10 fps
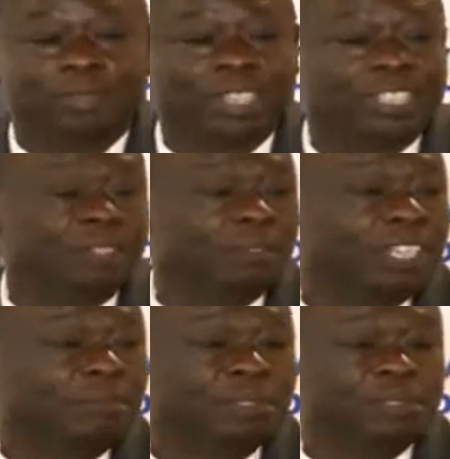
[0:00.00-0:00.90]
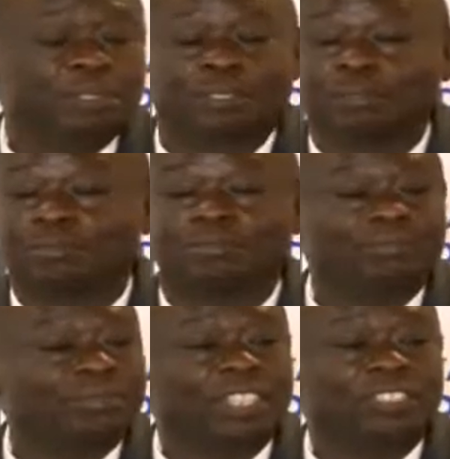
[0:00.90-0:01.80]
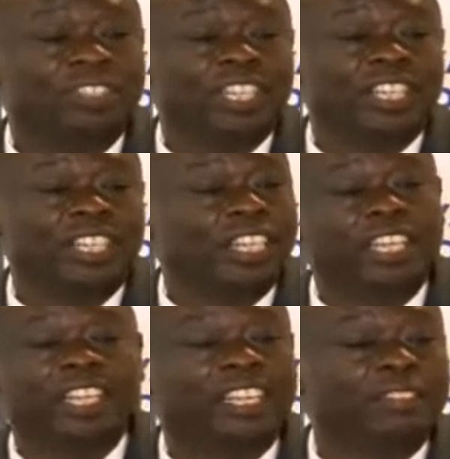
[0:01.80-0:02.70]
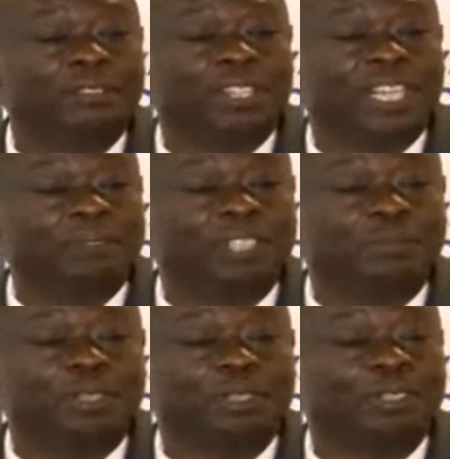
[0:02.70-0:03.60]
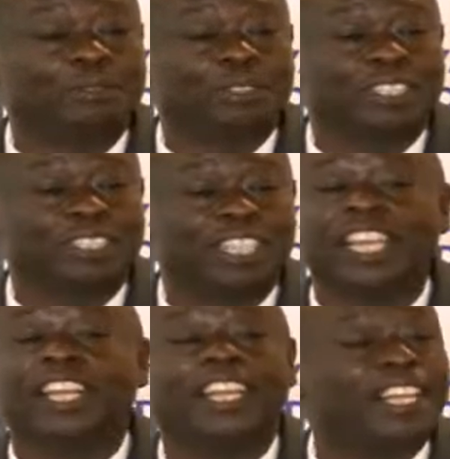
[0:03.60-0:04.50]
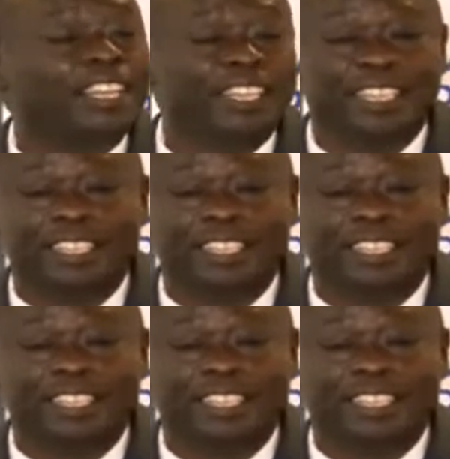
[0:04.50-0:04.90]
President William Ruto is ready any day for the roundtable conference. Any day.